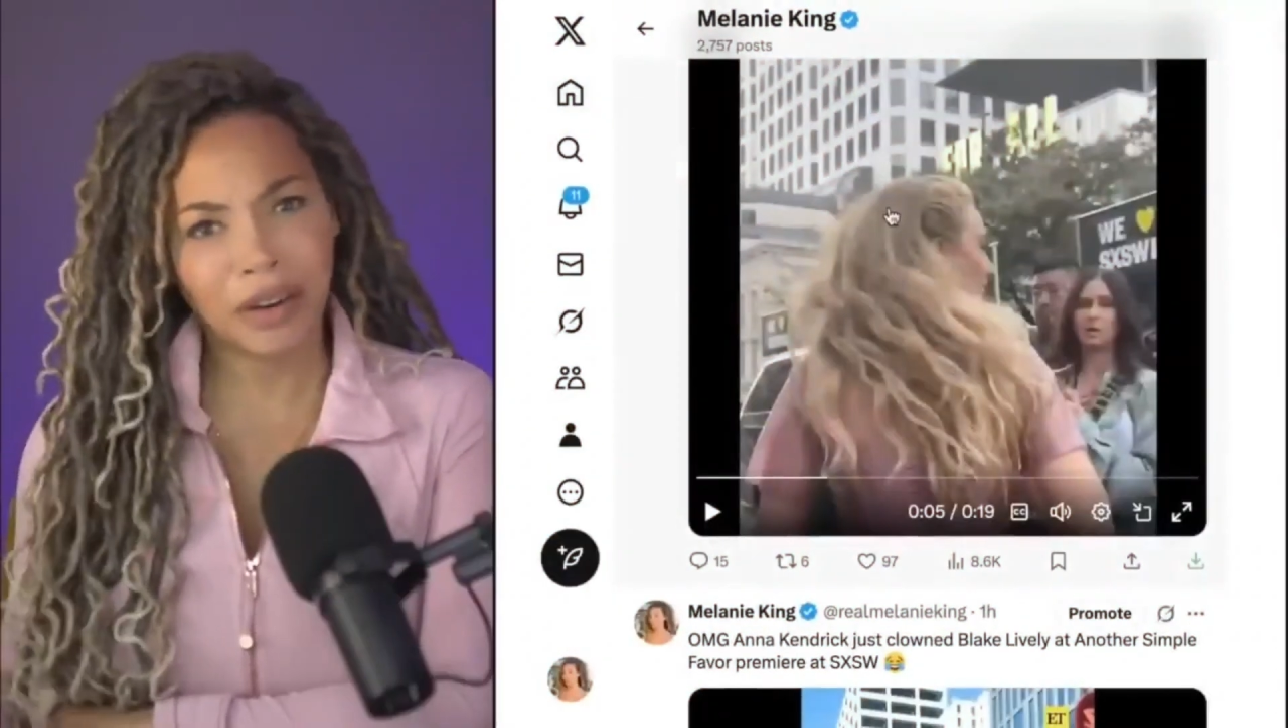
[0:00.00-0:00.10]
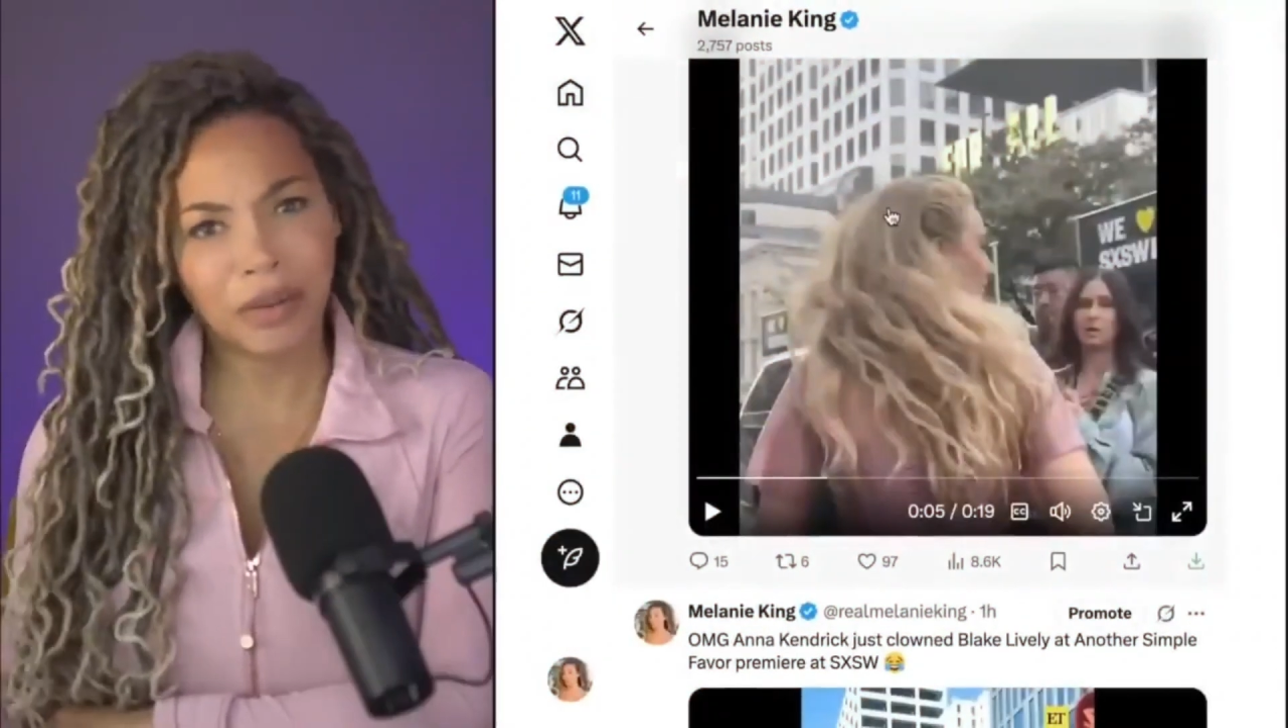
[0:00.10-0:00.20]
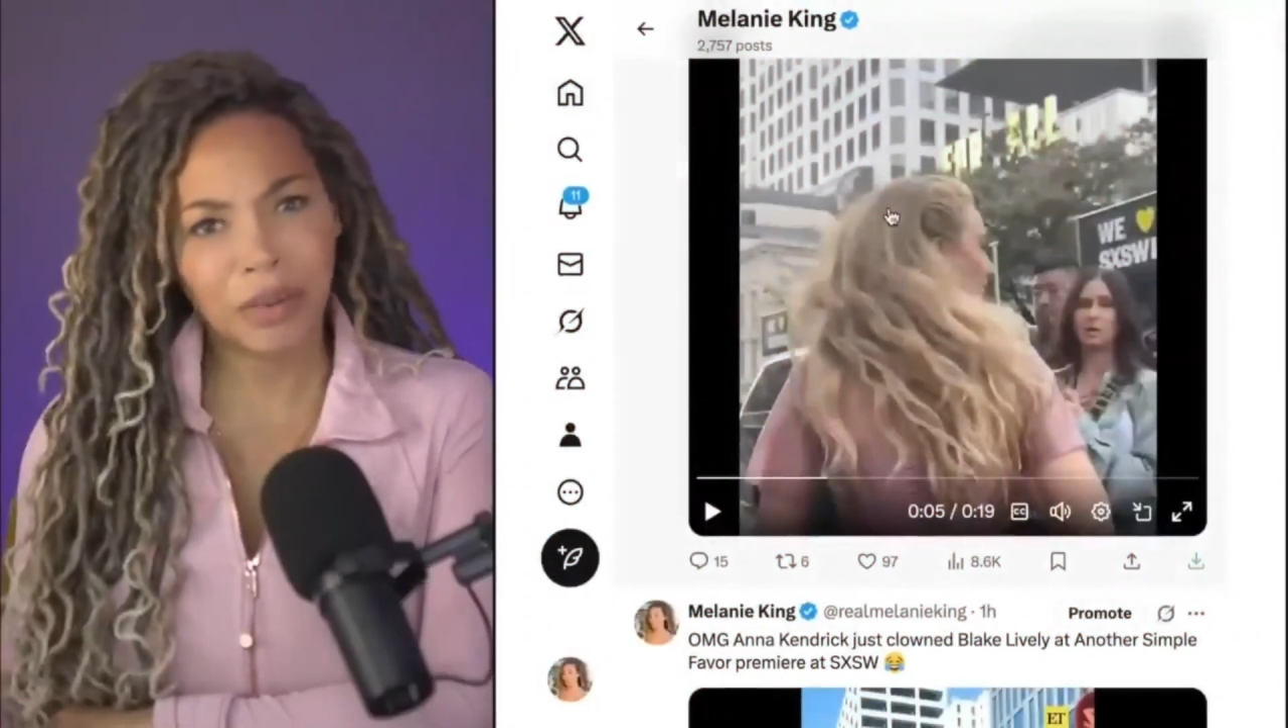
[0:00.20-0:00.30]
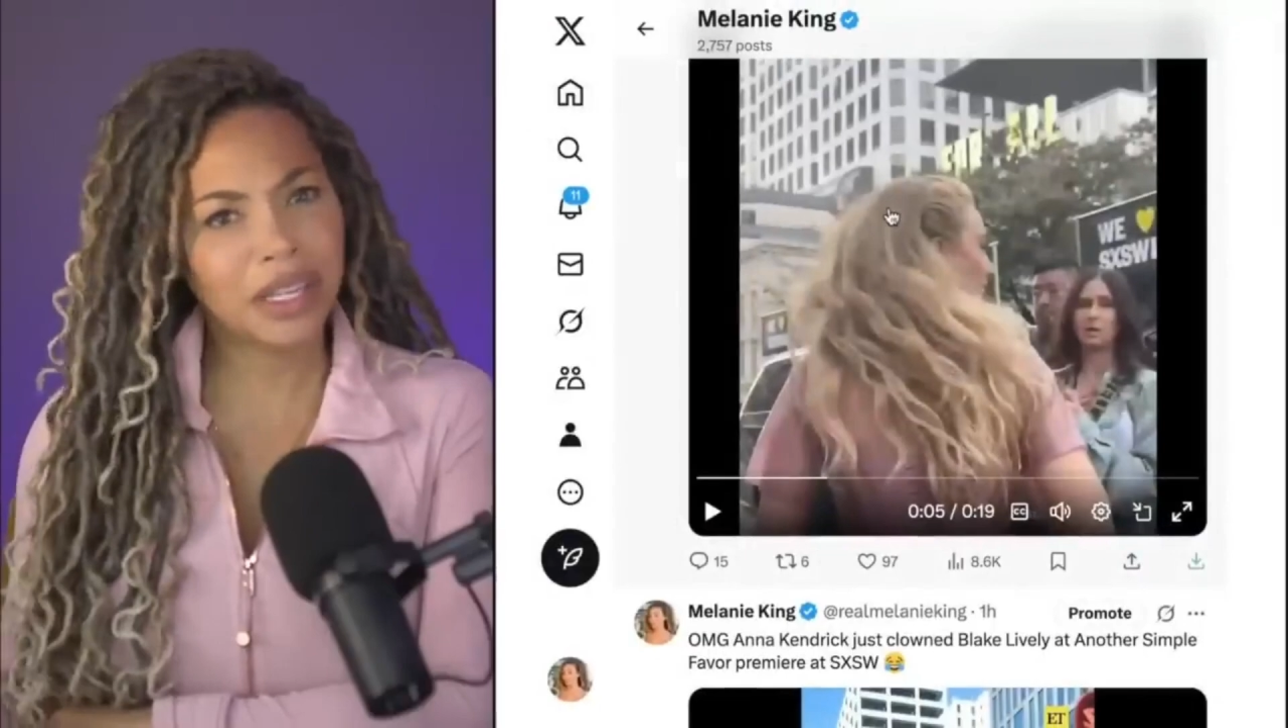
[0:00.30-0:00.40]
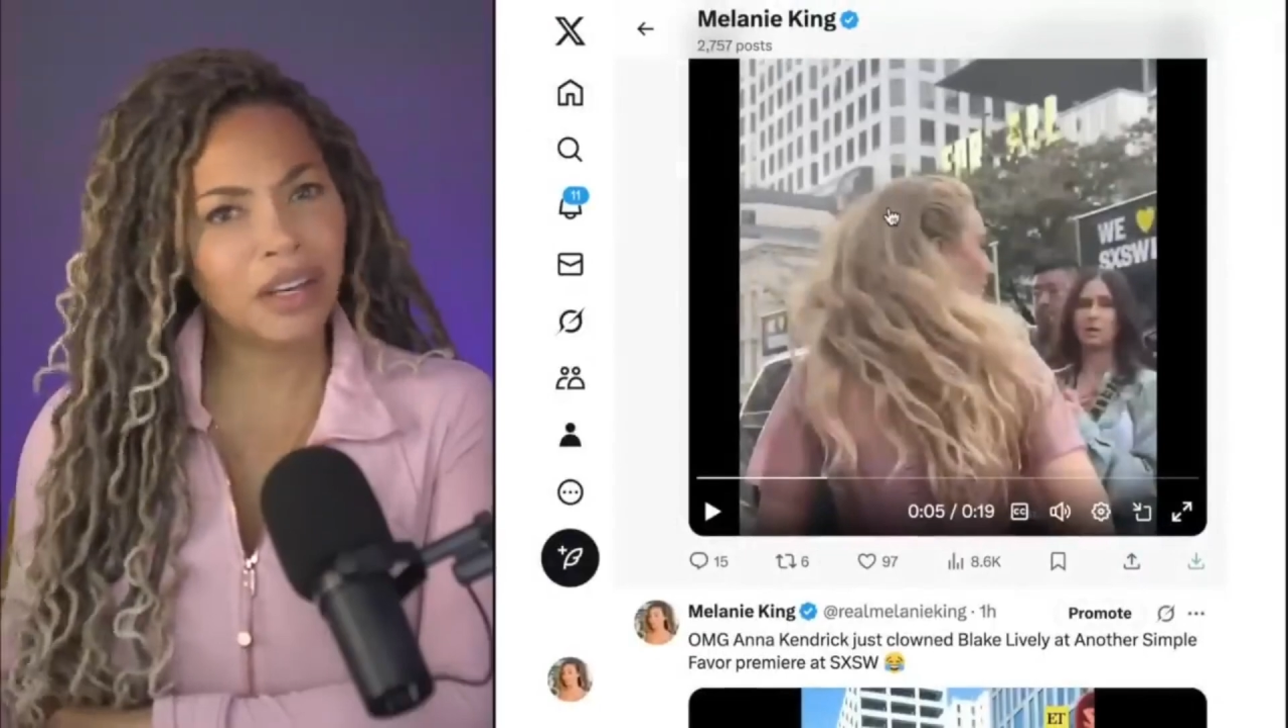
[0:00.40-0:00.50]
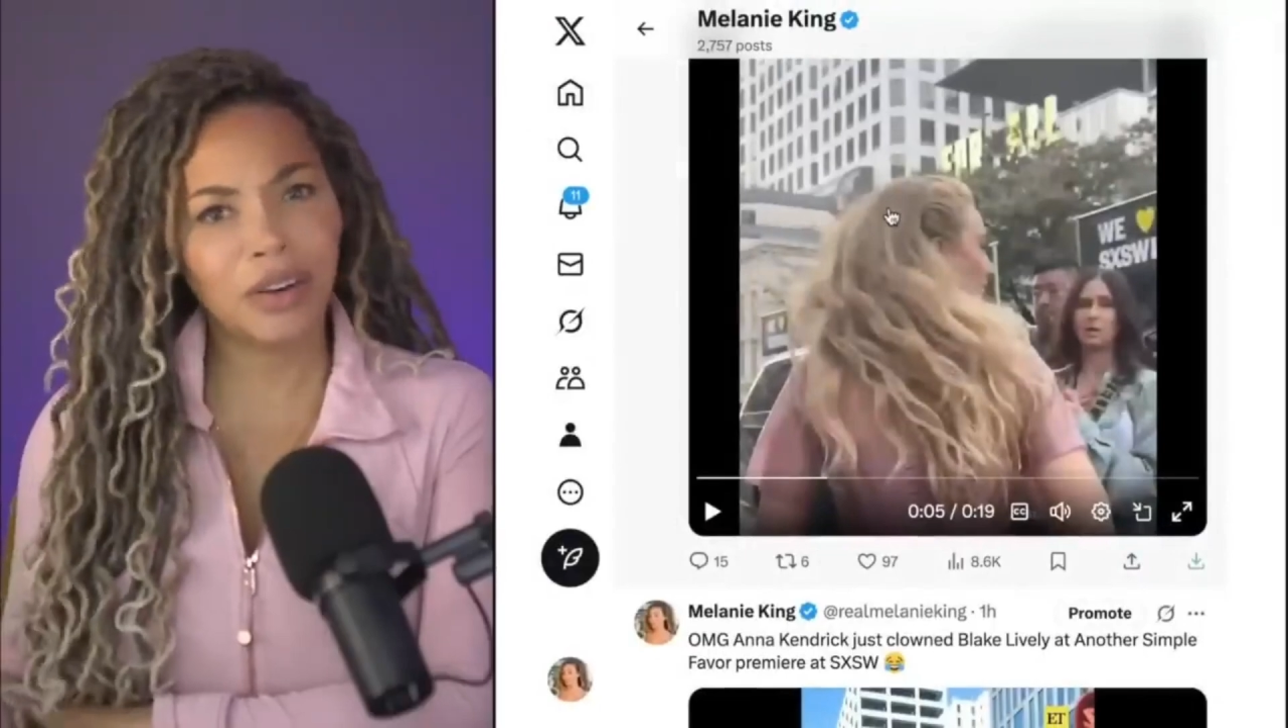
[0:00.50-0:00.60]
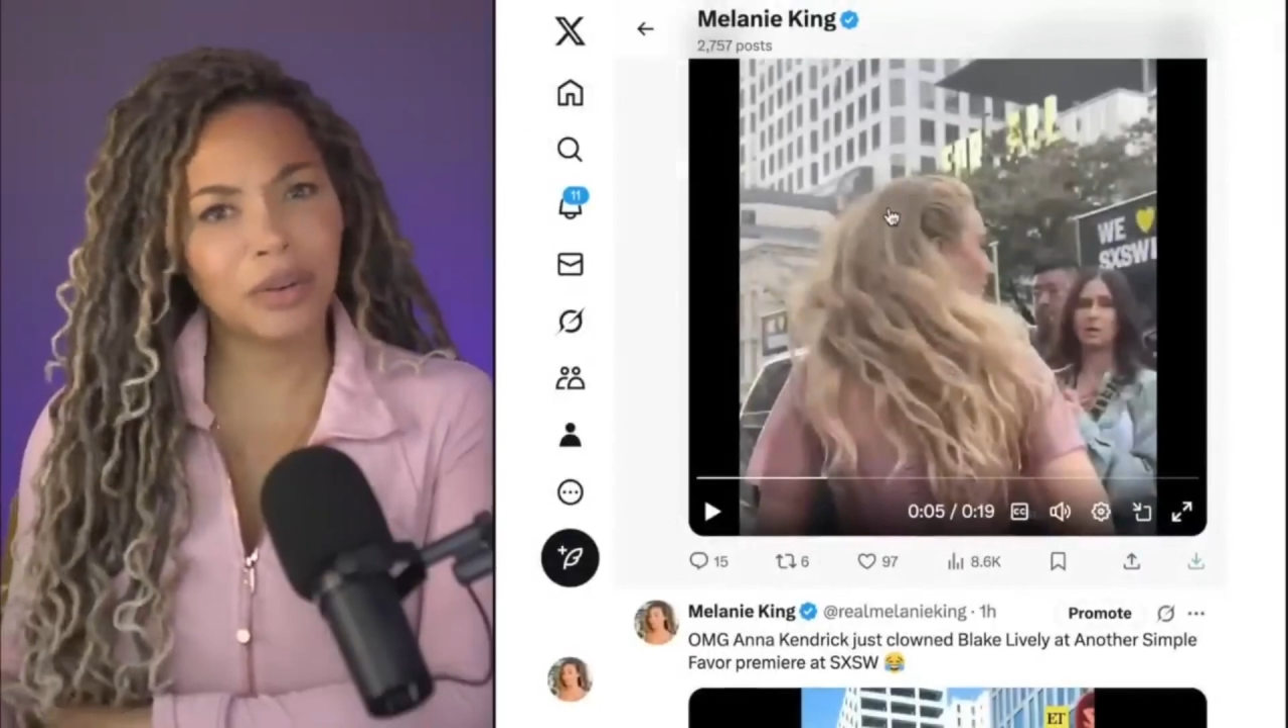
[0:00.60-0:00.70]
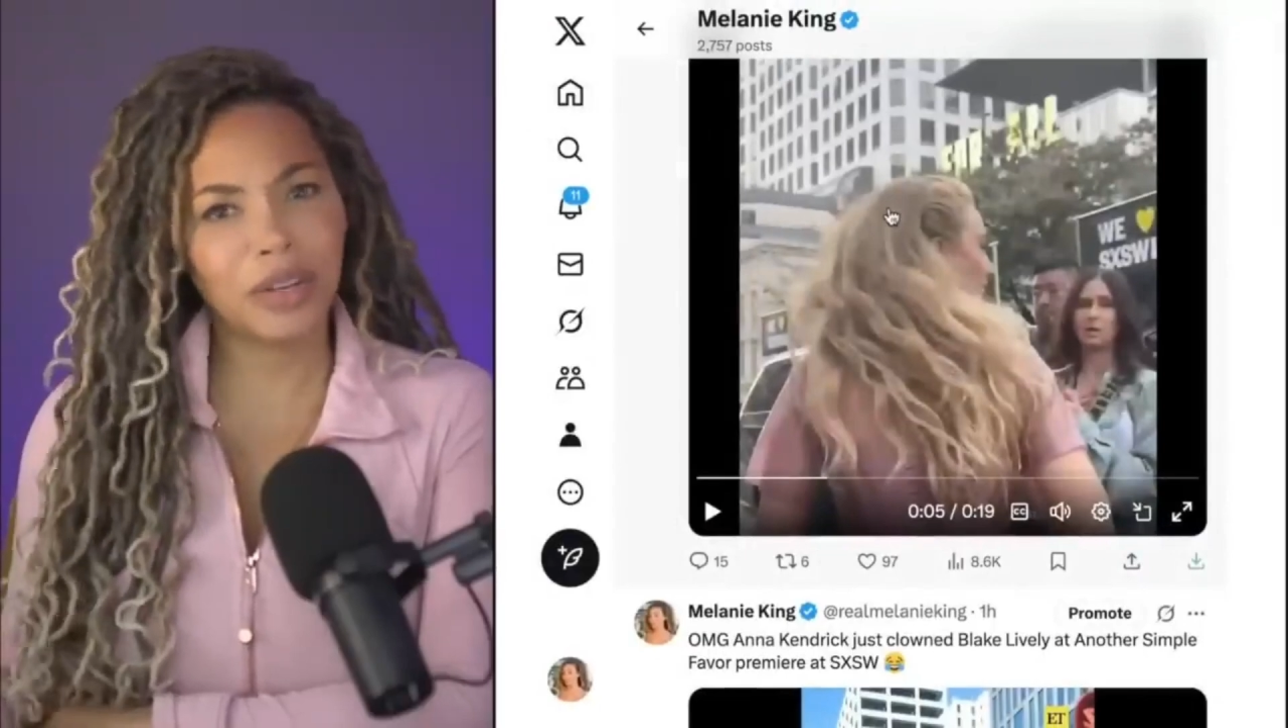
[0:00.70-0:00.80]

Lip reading: We know